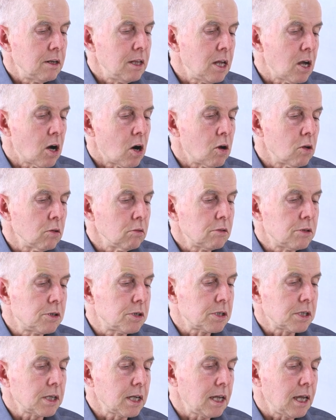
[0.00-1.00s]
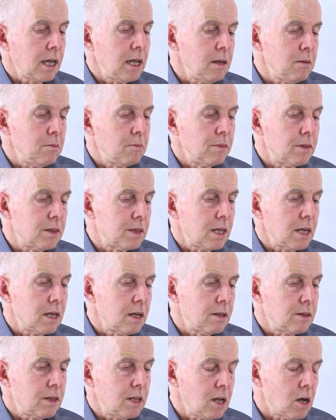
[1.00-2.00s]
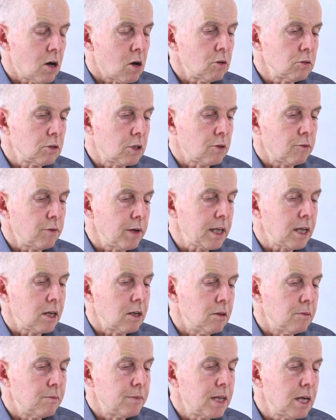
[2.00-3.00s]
the old scheme there, the old curriculum,